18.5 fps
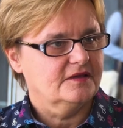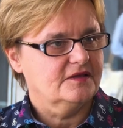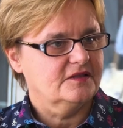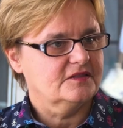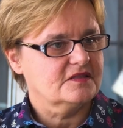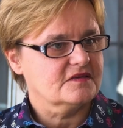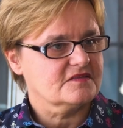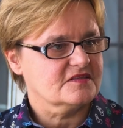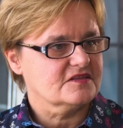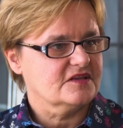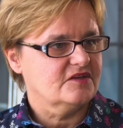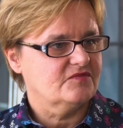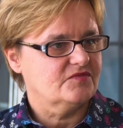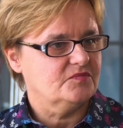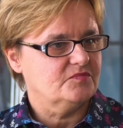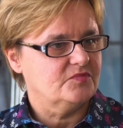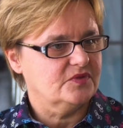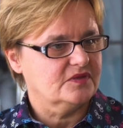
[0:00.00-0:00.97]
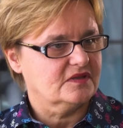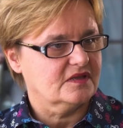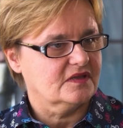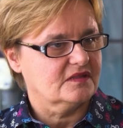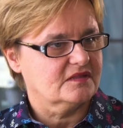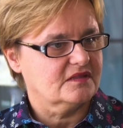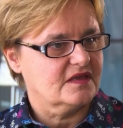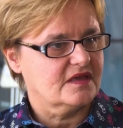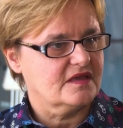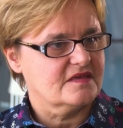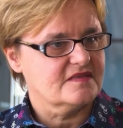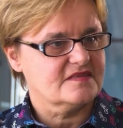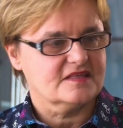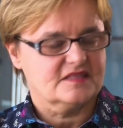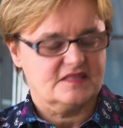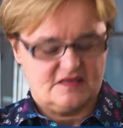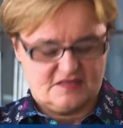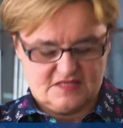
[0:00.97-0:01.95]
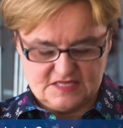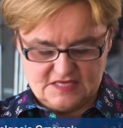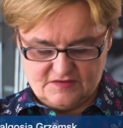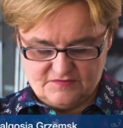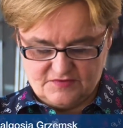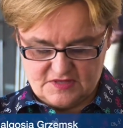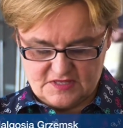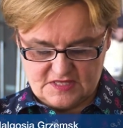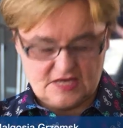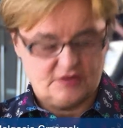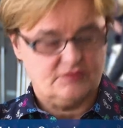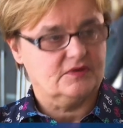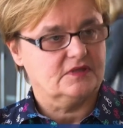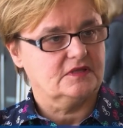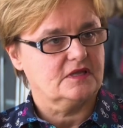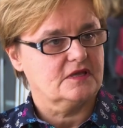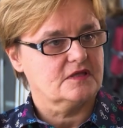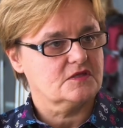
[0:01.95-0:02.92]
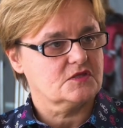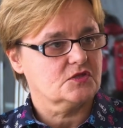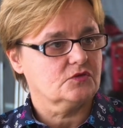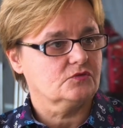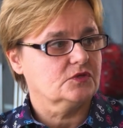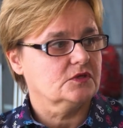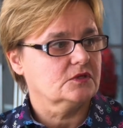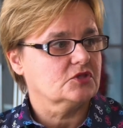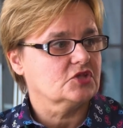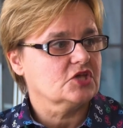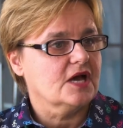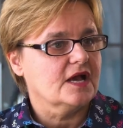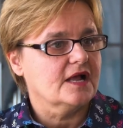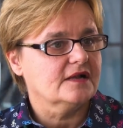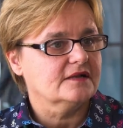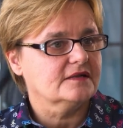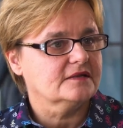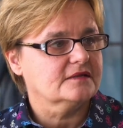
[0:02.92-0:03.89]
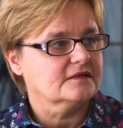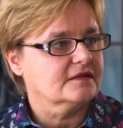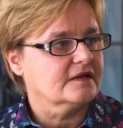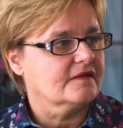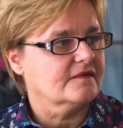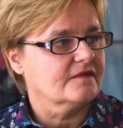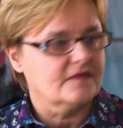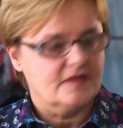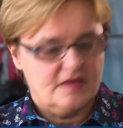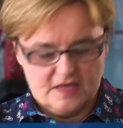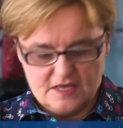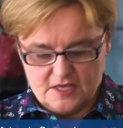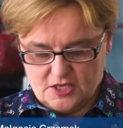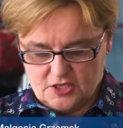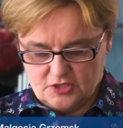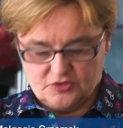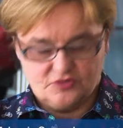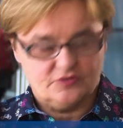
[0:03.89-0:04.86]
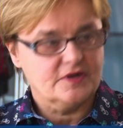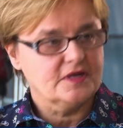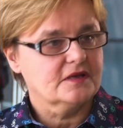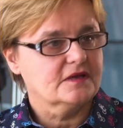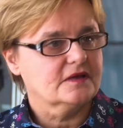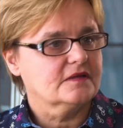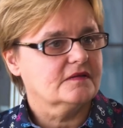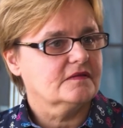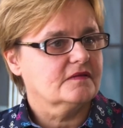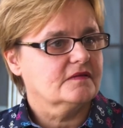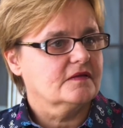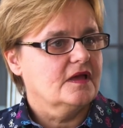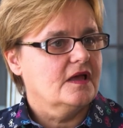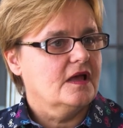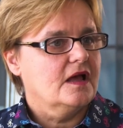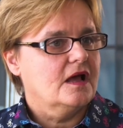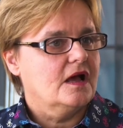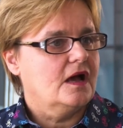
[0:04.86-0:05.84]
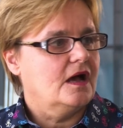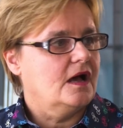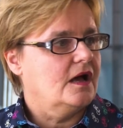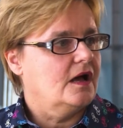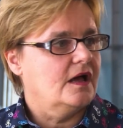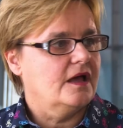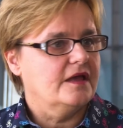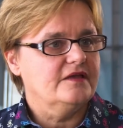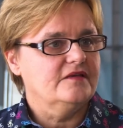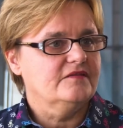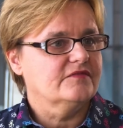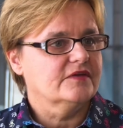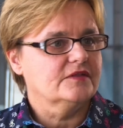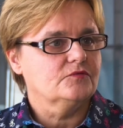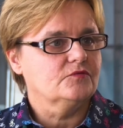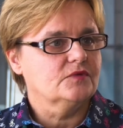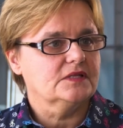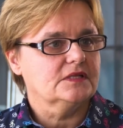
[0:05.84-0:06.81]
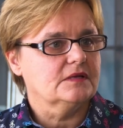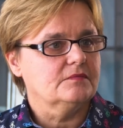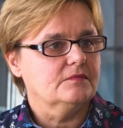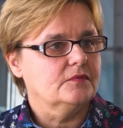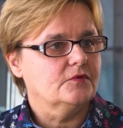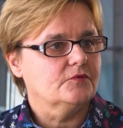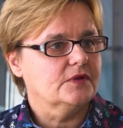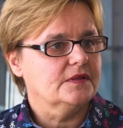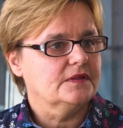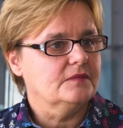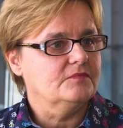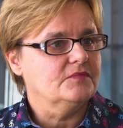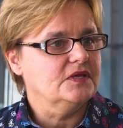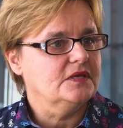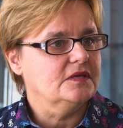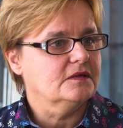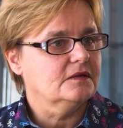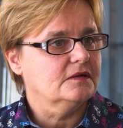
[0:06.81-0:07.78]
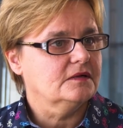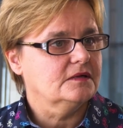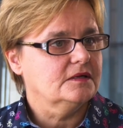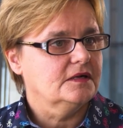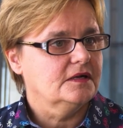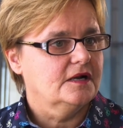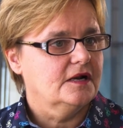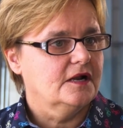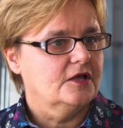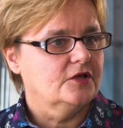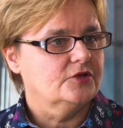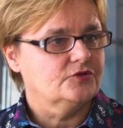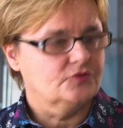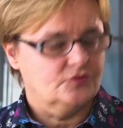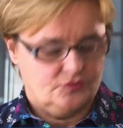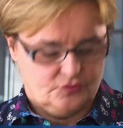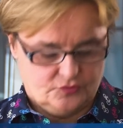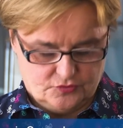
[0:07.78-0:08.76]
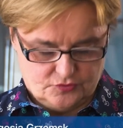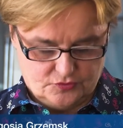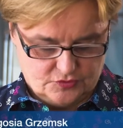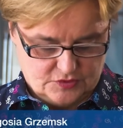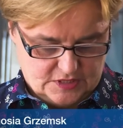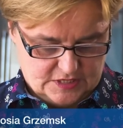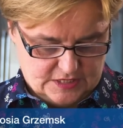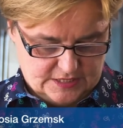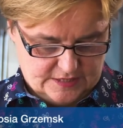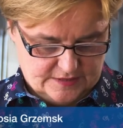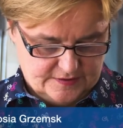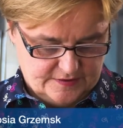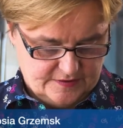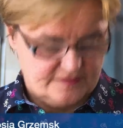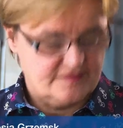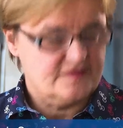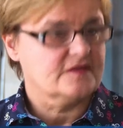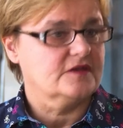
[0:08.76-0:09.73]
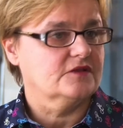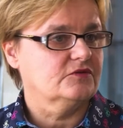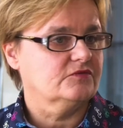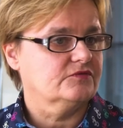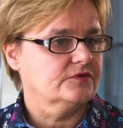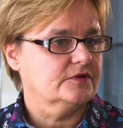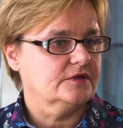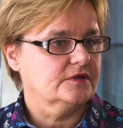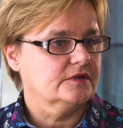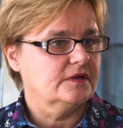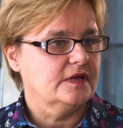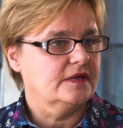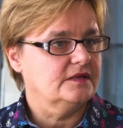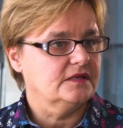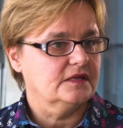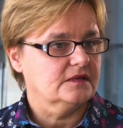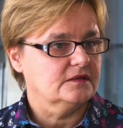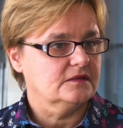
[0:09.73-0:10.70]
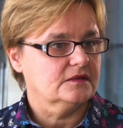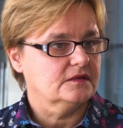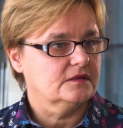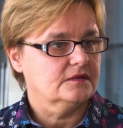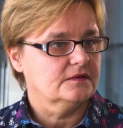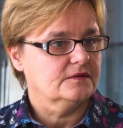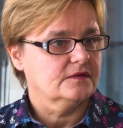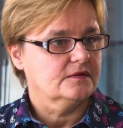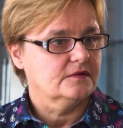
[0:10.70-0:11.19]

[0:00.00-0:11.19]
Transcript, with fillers: It doesn't have a bitter taste, it doesn't have a sour taste, so the child can drink it even with a meal, to instead of any other